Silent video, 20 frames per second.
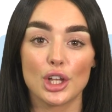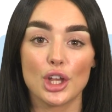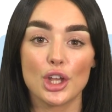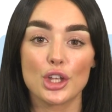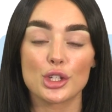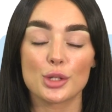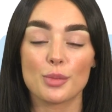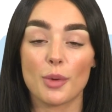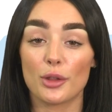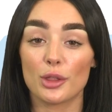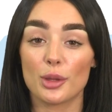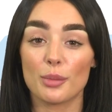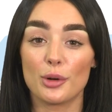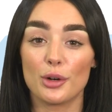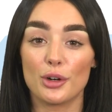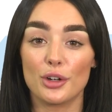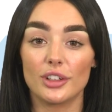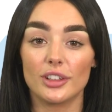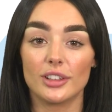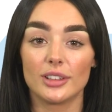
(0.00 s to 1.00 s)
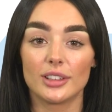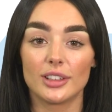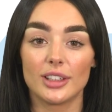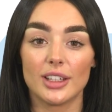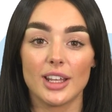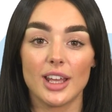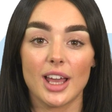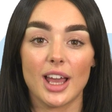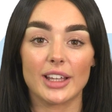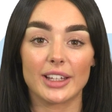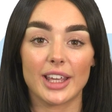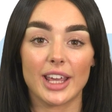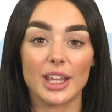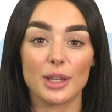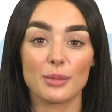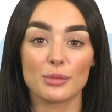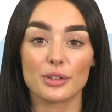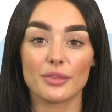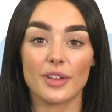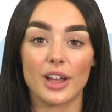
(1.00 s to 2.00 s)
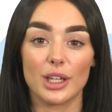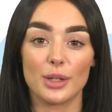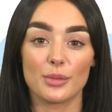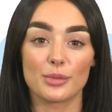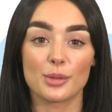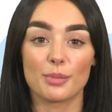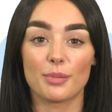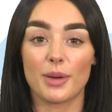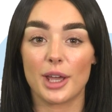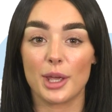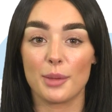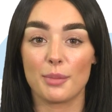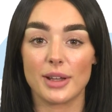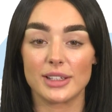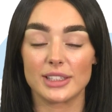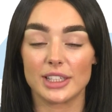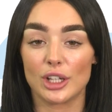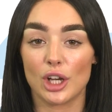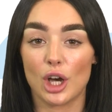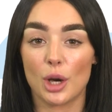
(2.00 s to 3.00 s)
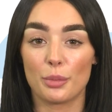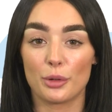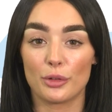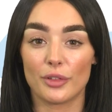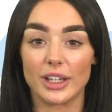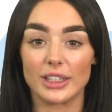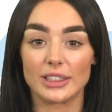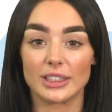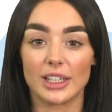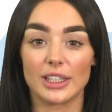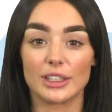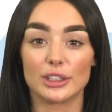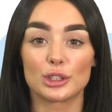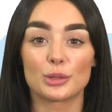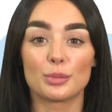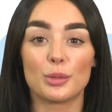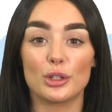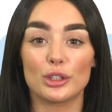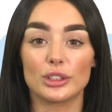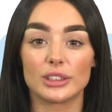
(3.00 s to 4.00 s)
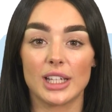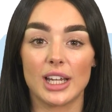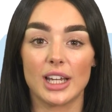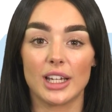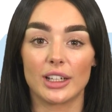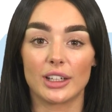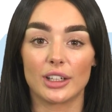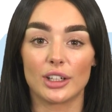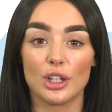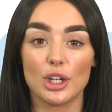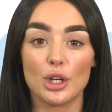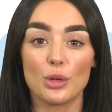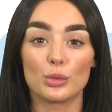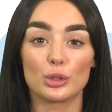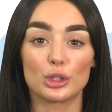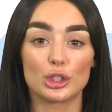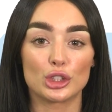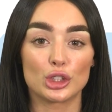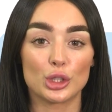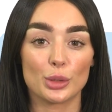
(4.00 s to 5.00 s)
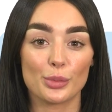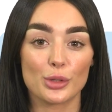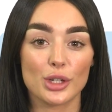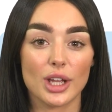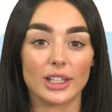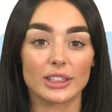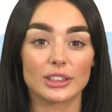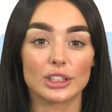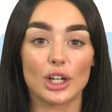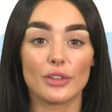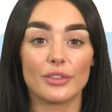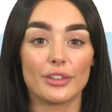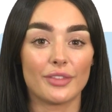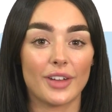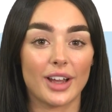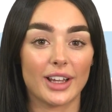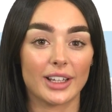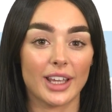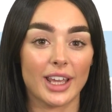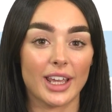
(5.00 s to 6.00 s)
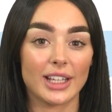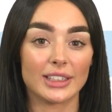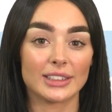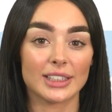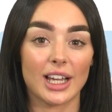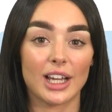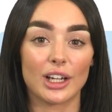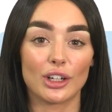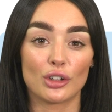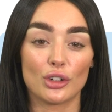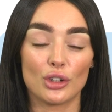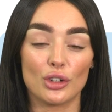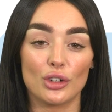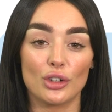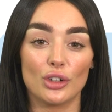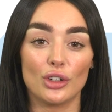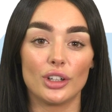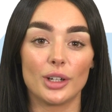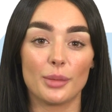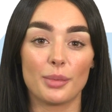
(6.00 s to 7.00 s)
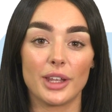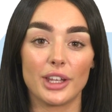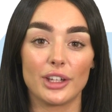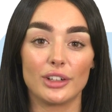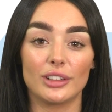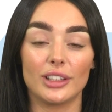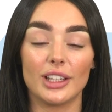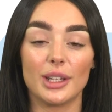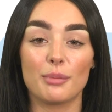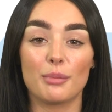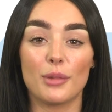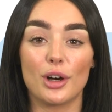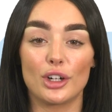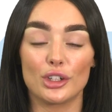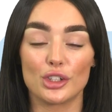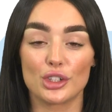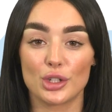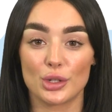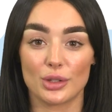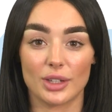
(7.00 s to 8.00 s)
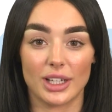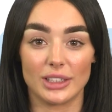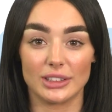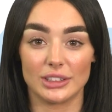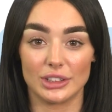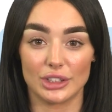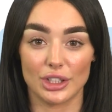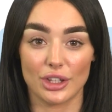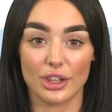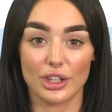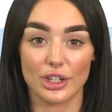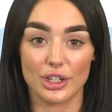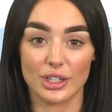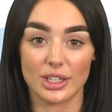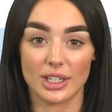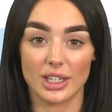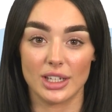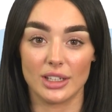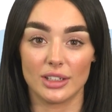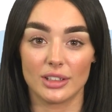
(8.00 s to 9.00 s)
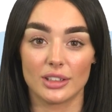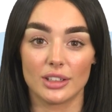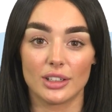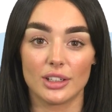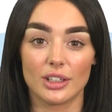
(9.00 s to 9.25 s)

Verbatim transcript: Spot the Ball, a game developed by a betting operator, Sportech, was the subject of a VAT case at a court appeal in March 2013.